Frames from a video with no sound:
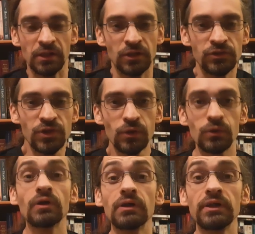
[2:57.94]

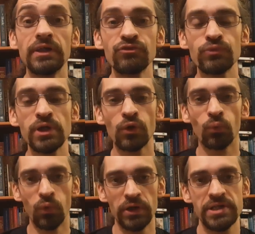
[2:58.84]
So if we are
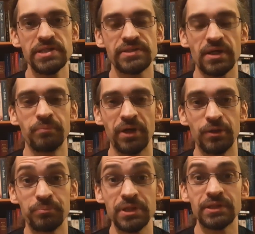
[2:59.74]
worried
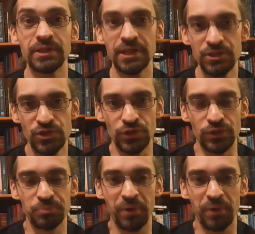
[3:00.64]
about being injured